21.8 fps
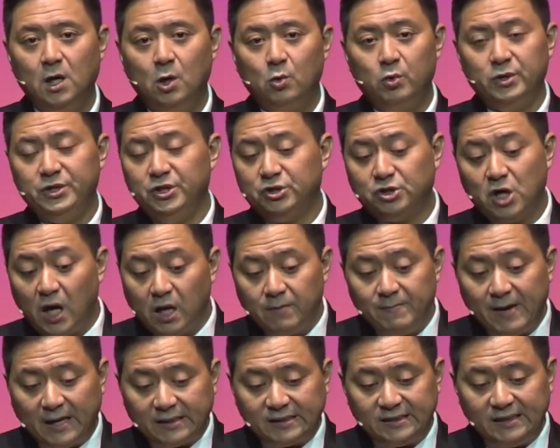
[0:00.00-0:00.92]
When you talk
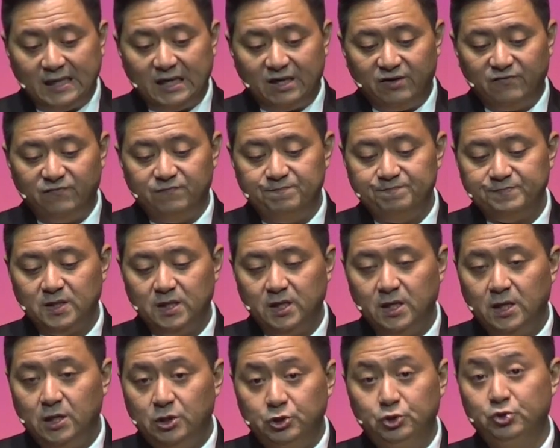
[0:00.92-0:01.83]
about love,
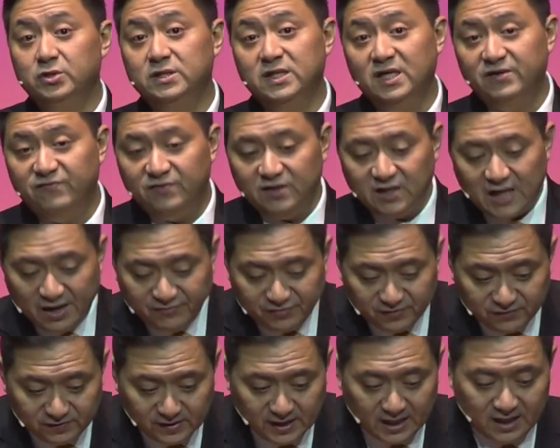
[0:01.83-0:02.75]
do you live a life
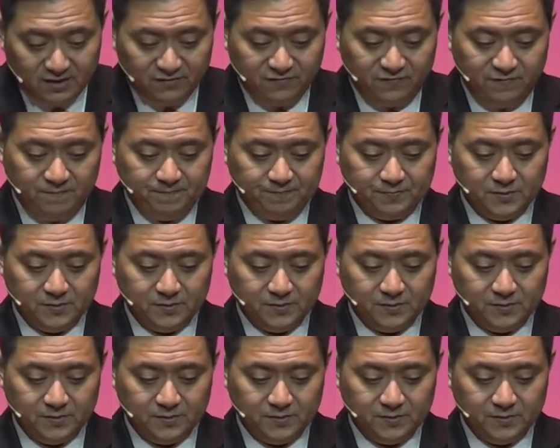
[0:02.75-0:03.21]
of love?